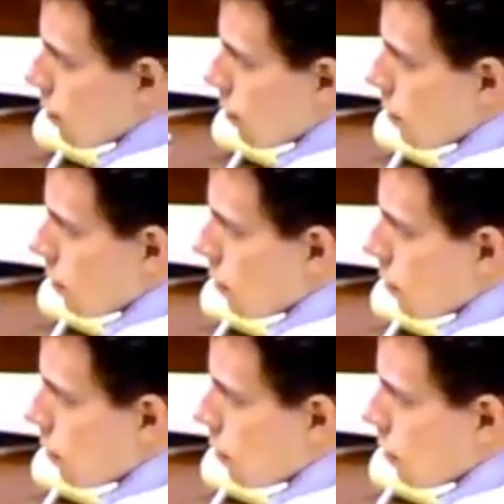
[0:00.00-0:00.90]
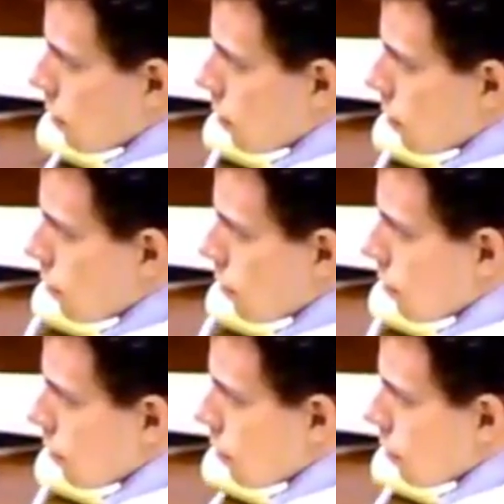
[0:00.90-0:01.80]
of me, and
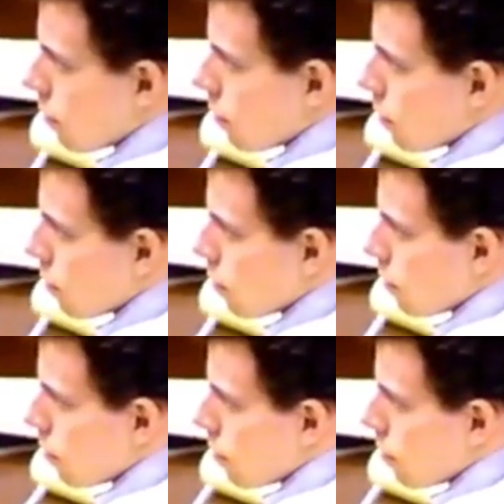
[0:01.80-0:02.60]
I